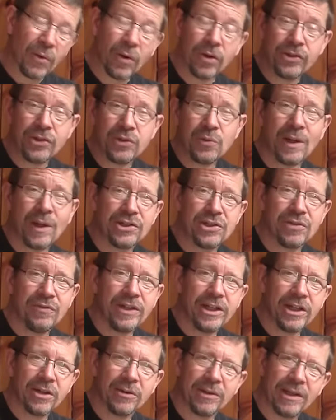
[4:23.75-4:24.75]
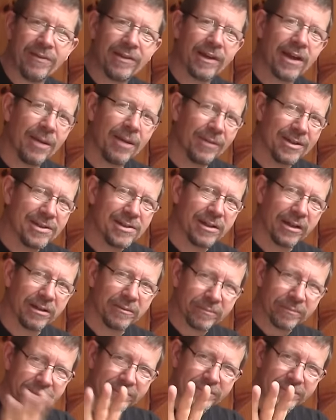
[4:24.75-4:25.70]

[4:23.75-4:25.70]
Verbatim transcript: or just watch the video and leave the comments there.